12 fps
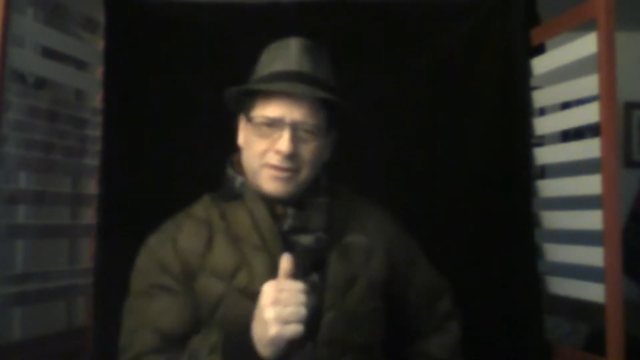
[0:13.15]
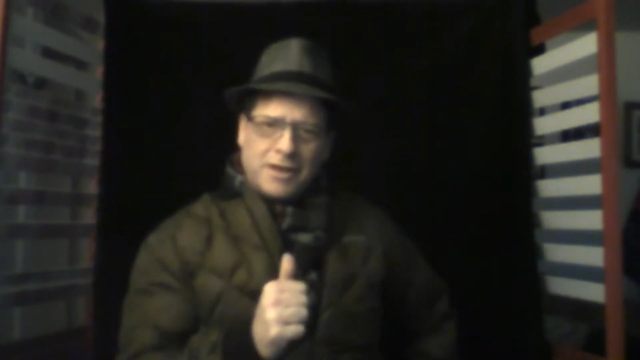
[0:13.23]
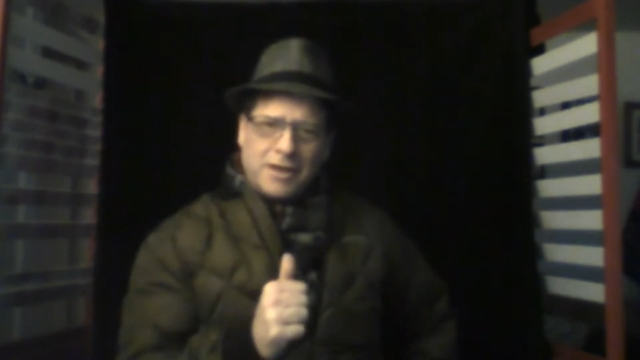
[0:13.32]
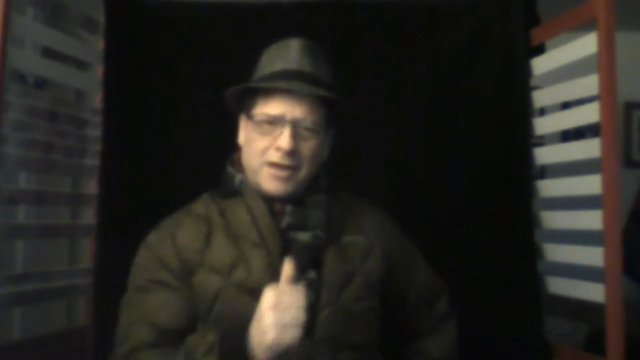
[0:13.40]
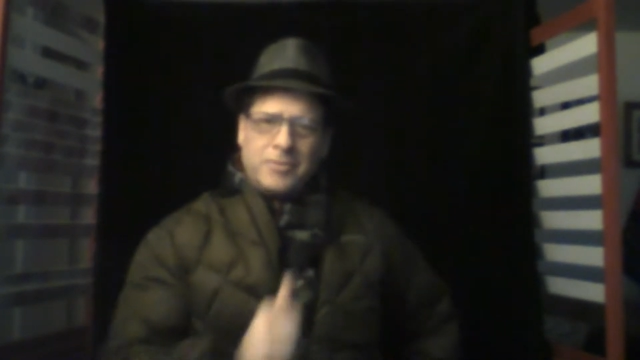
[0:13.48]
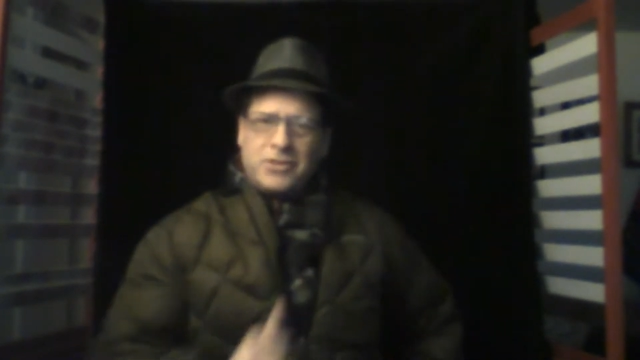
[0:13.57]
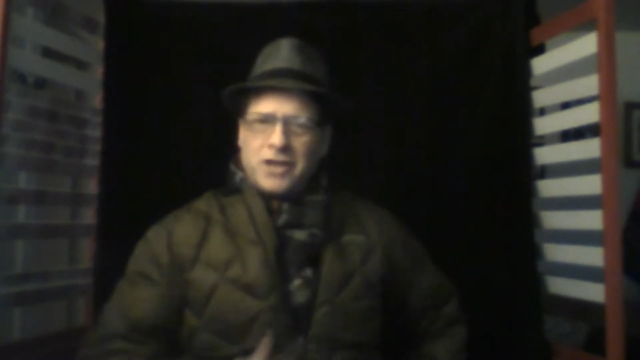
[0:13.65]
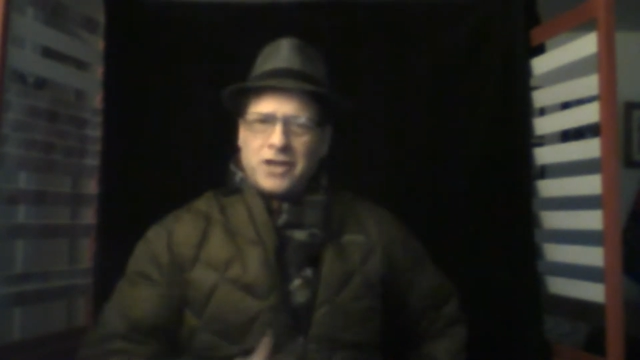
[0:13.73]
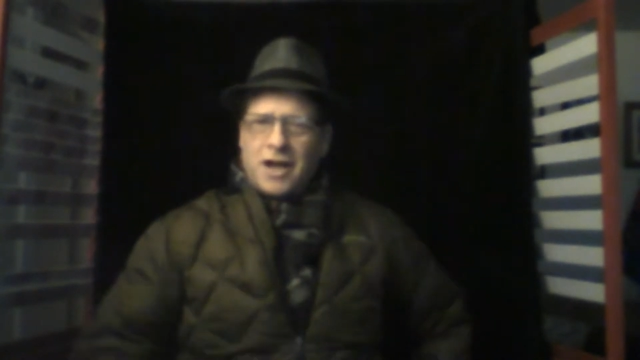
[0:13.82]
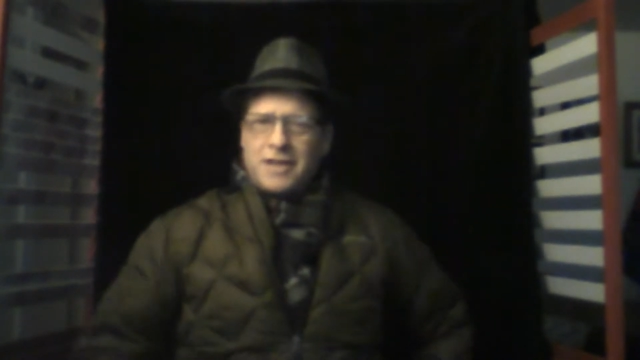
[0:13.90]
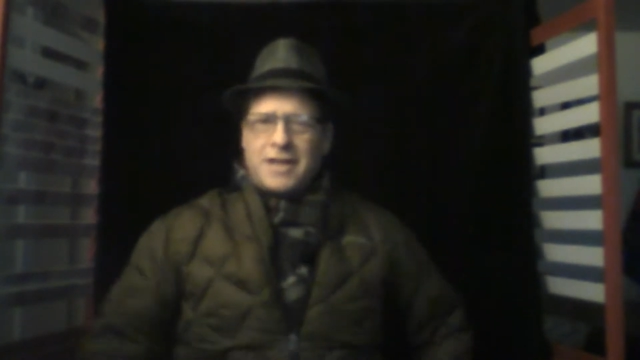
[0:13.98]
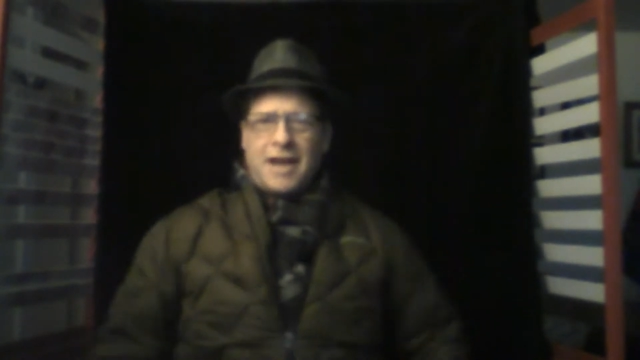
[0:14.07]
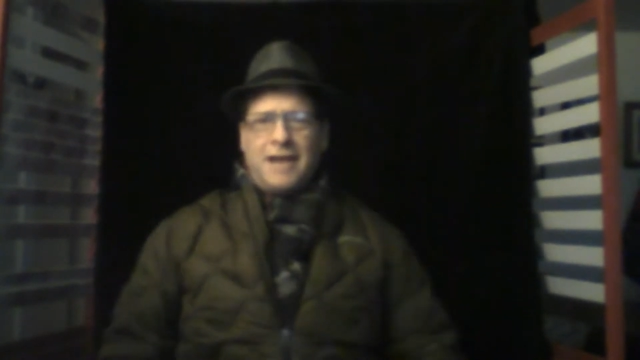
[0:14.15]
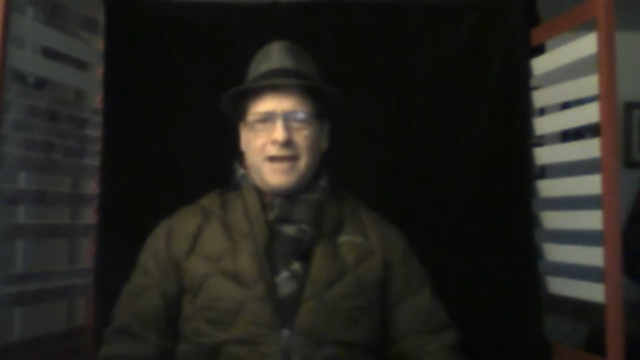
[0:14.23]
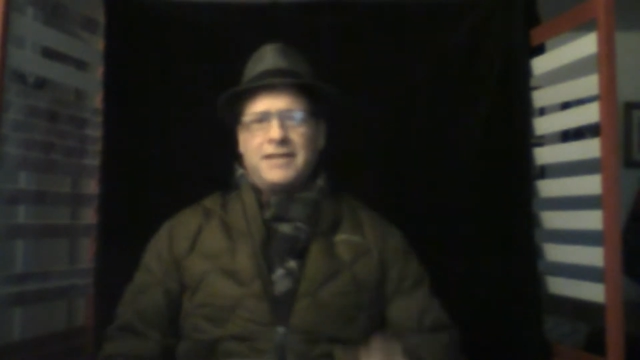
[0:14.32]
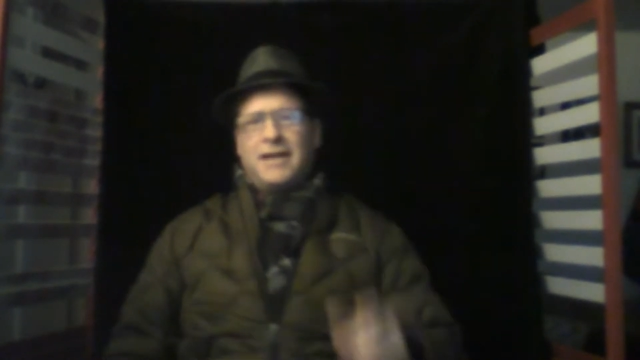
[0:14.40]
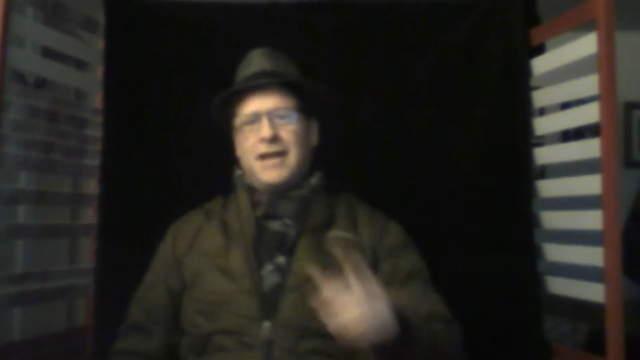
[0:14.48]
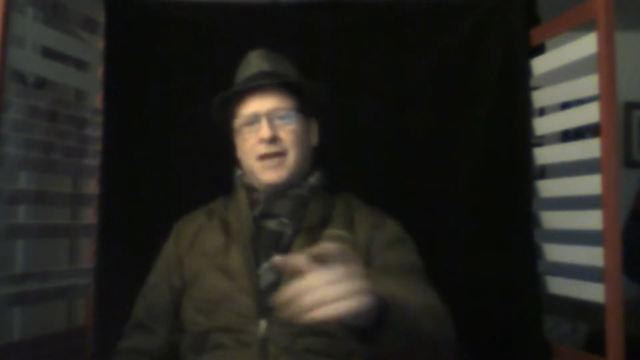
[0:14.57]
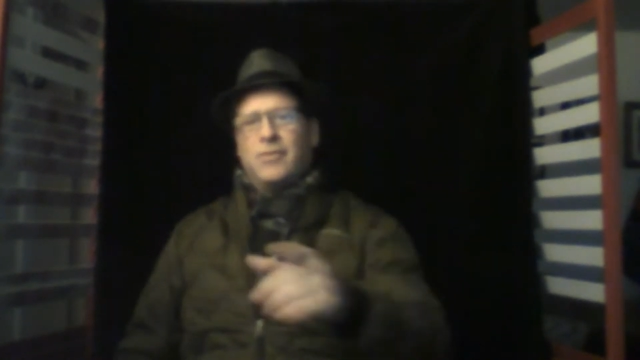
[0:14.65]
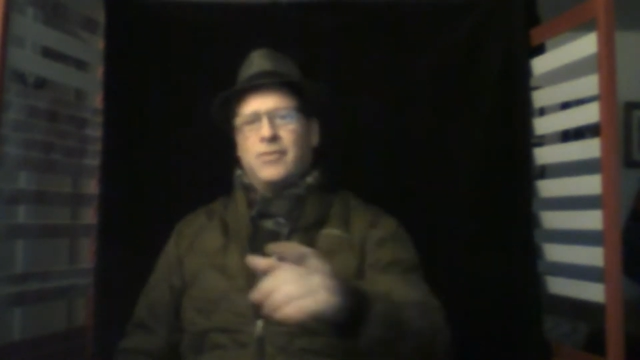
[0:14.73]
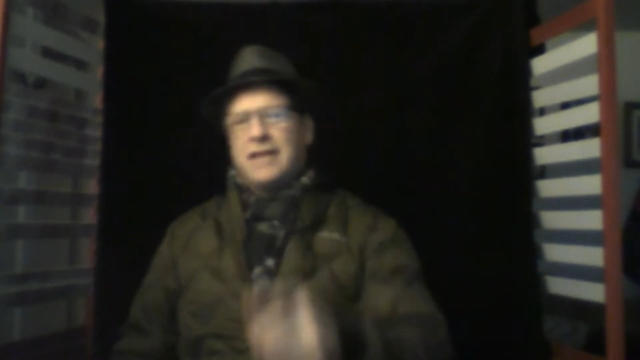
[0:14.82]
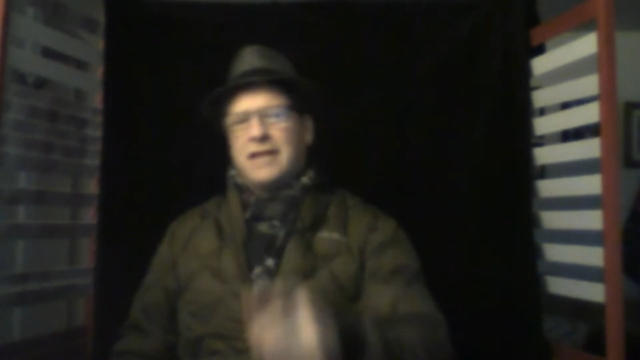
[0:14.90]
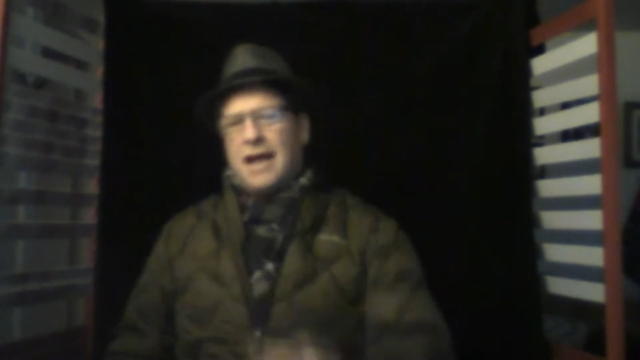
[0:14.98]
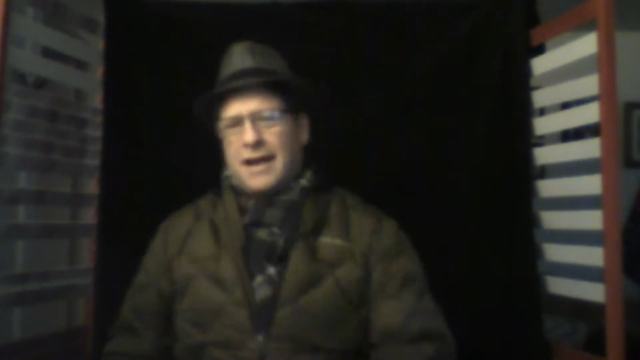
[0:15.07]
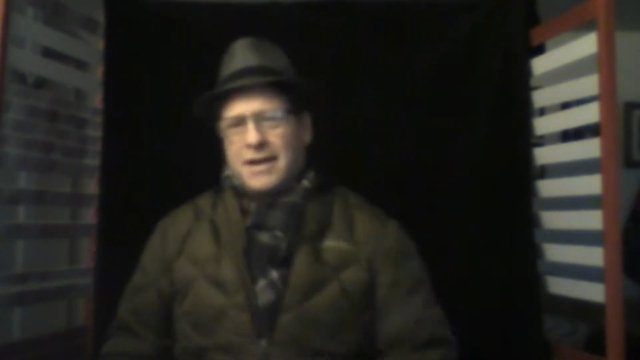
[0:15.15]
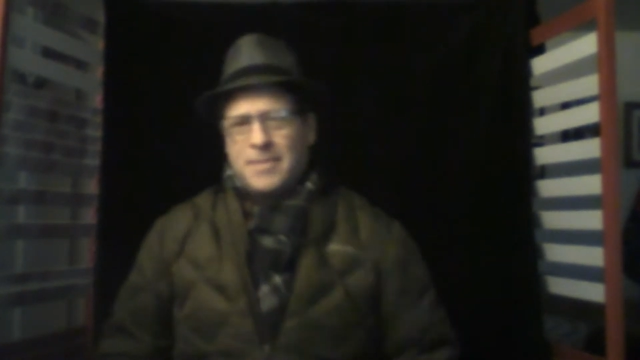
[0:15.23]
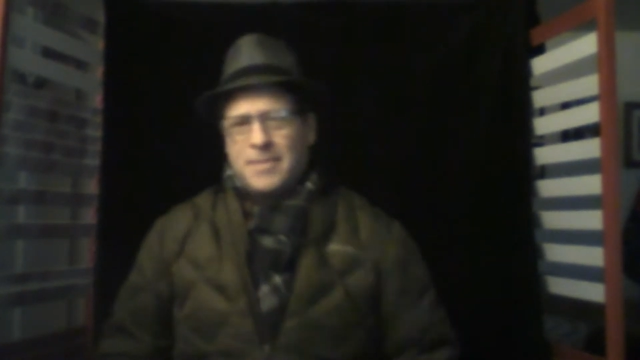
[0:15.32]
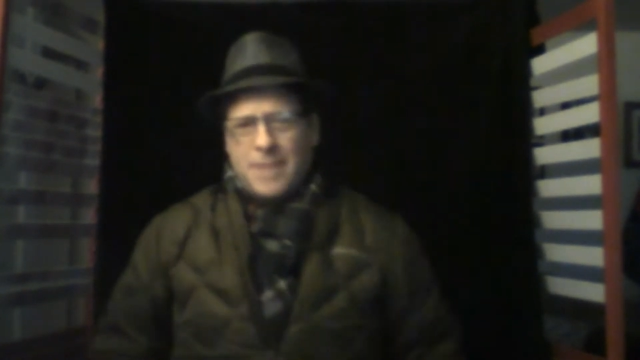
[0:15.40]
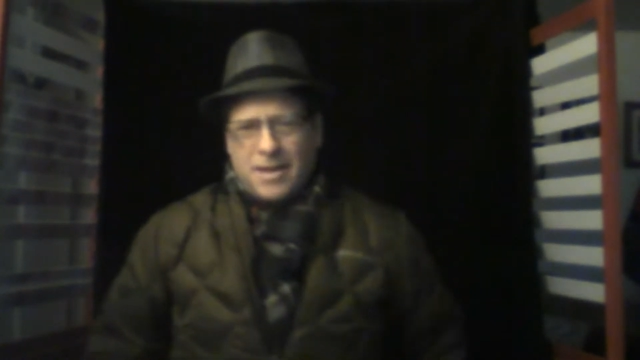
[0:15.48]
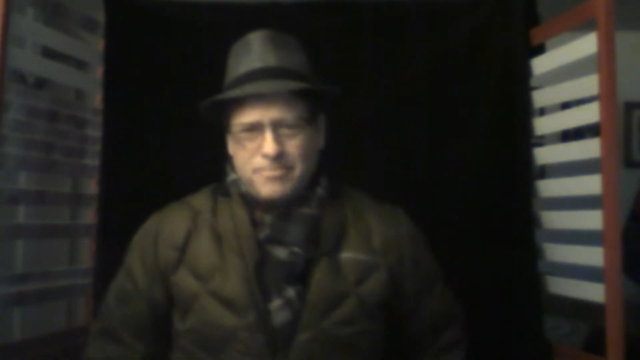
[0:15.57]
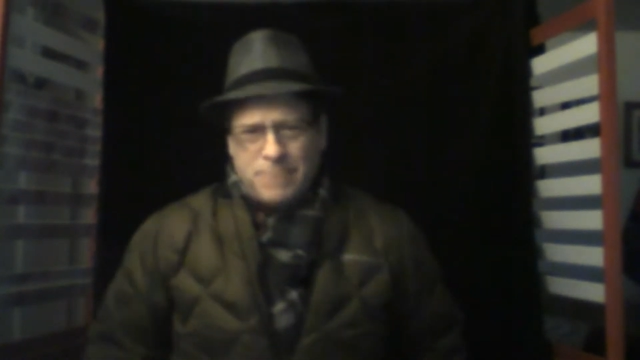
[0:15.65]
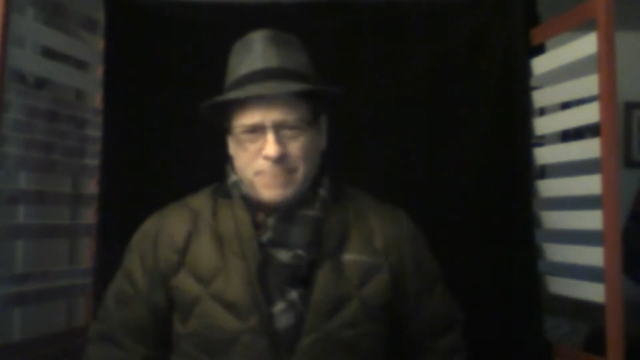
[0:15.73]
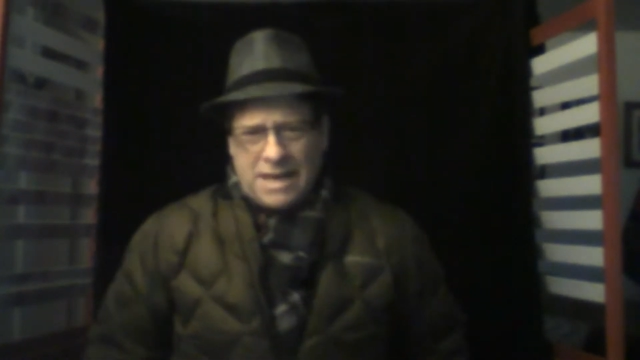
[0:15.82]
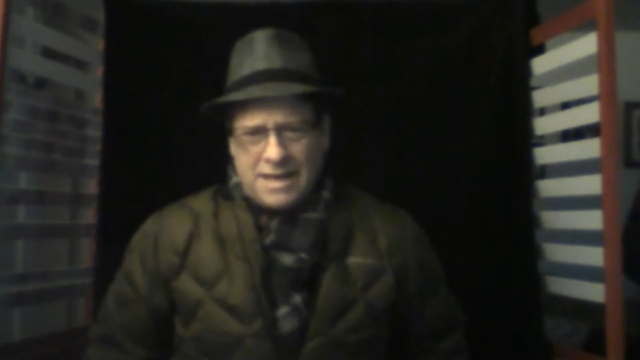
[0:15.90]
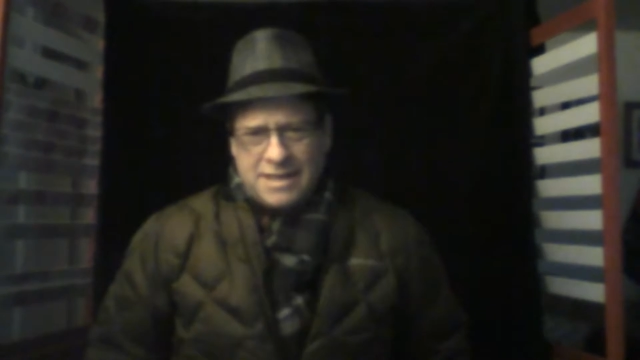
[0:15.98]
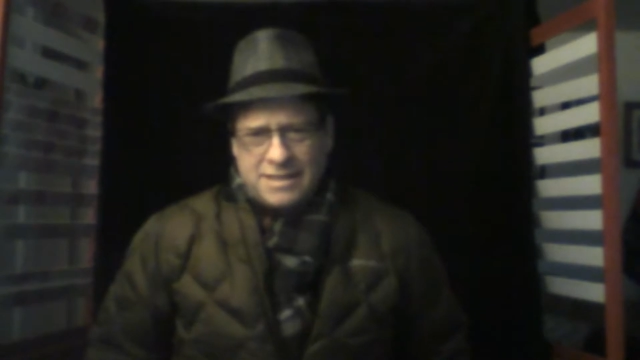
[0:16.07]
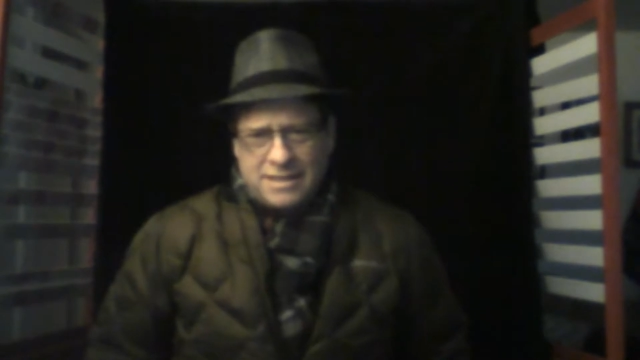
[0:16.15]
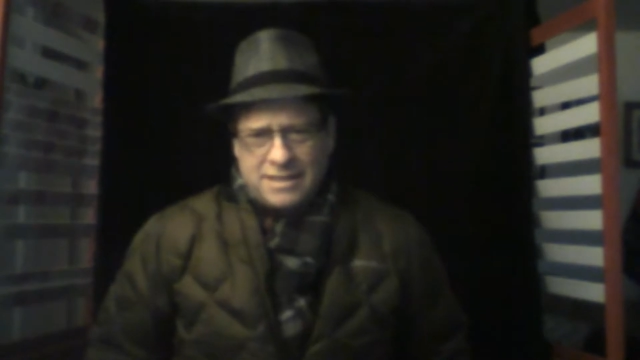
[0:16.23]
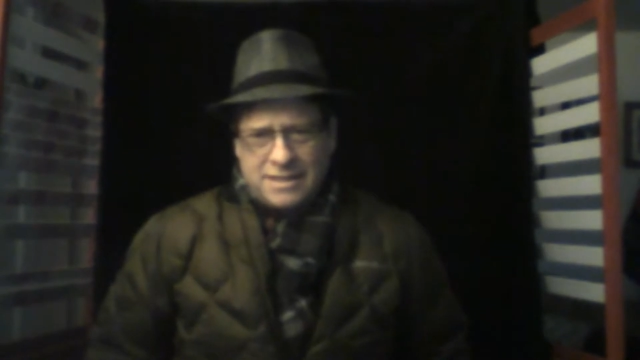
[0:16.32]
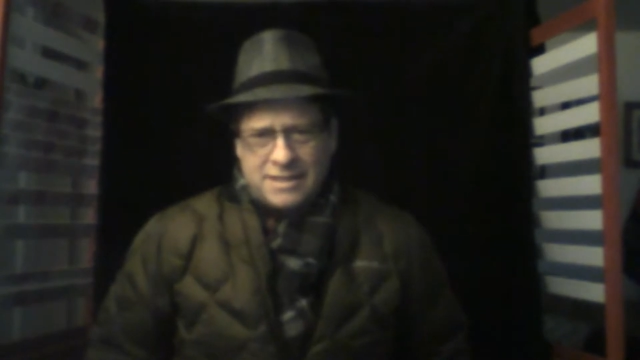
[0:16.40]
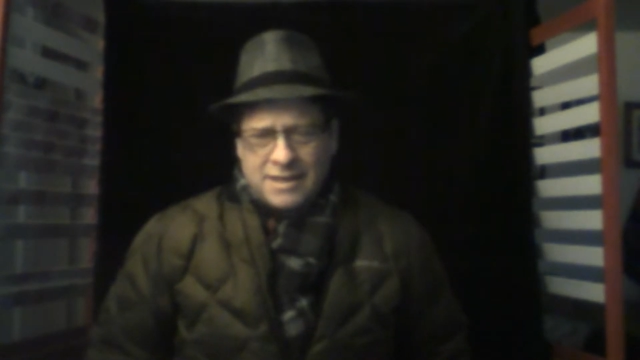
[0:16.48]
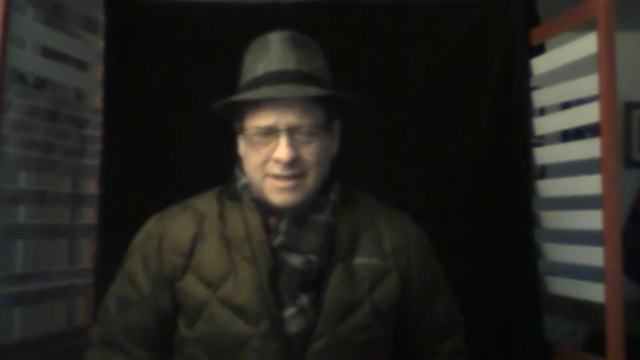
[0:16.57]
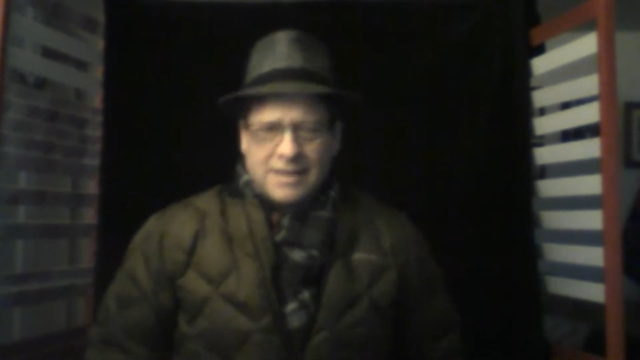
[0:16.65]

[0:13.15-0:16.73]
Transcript: I'm Shawn Cain. Today we're talking about penises.